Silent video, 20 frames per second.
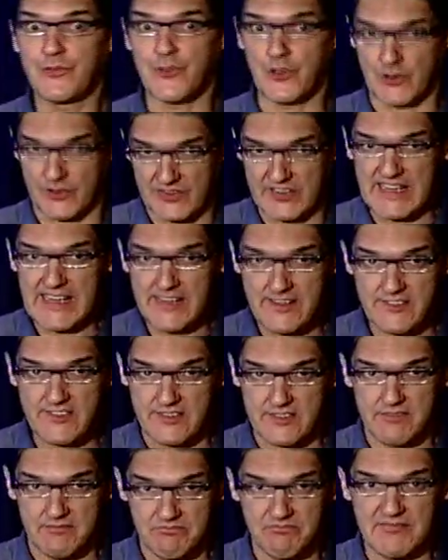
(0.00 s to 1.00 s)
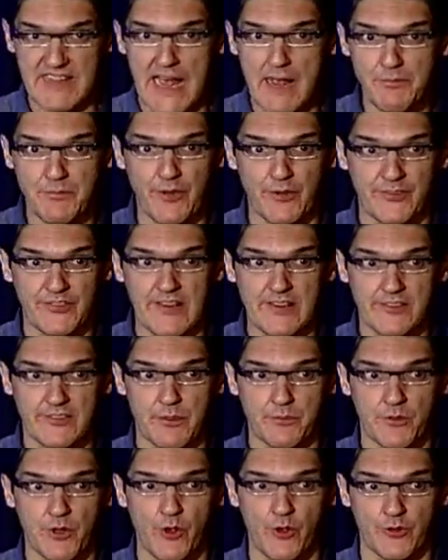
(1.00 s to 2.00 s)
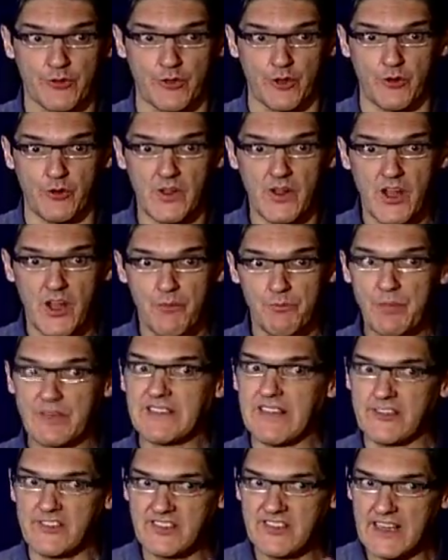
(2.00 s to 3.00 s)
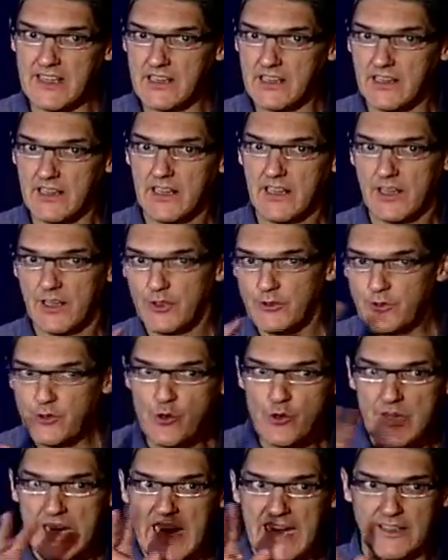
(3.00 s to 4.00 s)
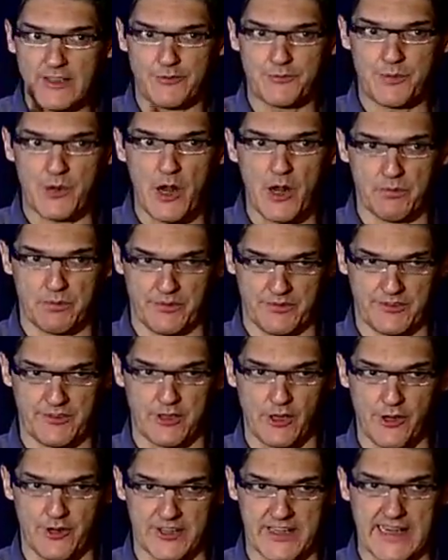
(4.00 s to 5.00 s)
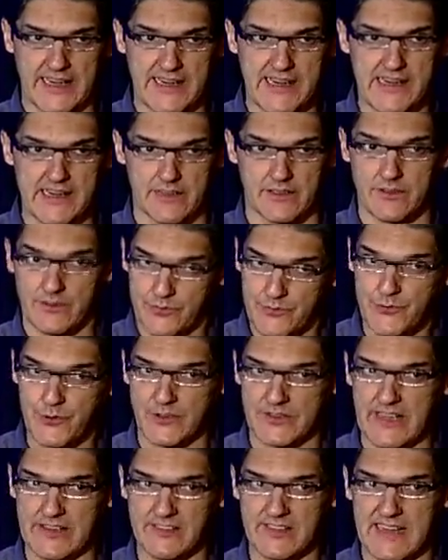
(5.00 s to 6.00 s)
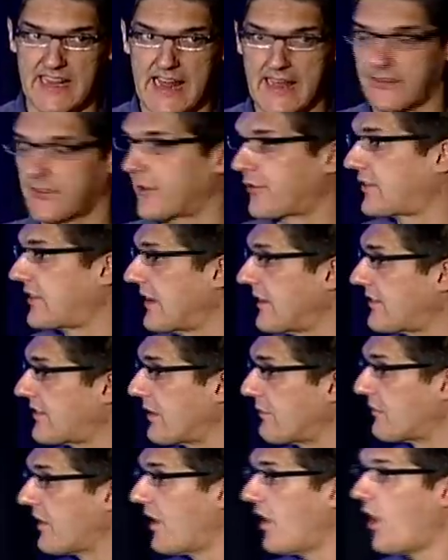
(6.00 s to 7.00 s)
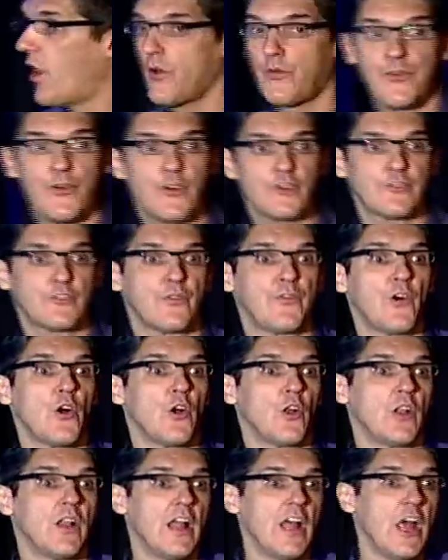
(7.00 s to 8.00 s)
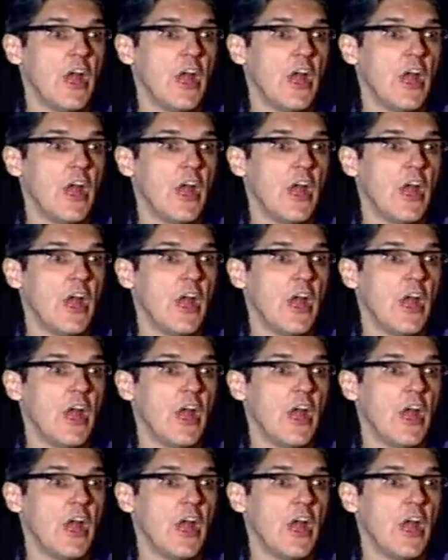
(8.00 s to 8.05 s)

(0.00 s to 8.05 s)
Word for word: for these types of systems also. But there's still two kind of problems lurking here for this class of system. First of all,